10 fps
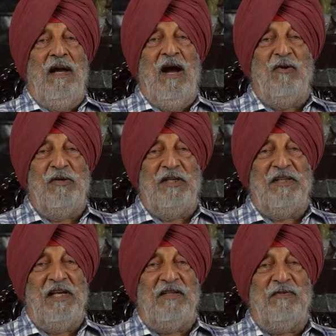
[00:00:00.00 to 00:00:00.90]
How did
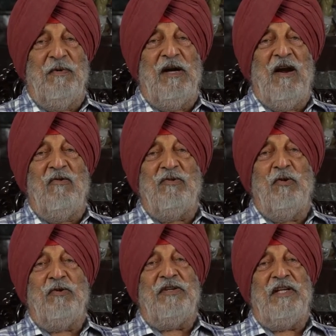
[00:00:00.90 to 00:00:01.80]
things work out
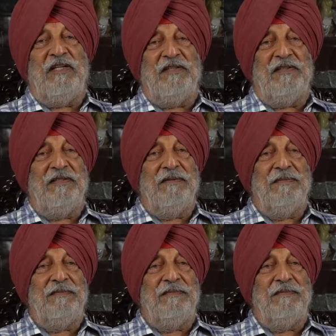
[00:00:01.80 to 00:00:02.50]
those days?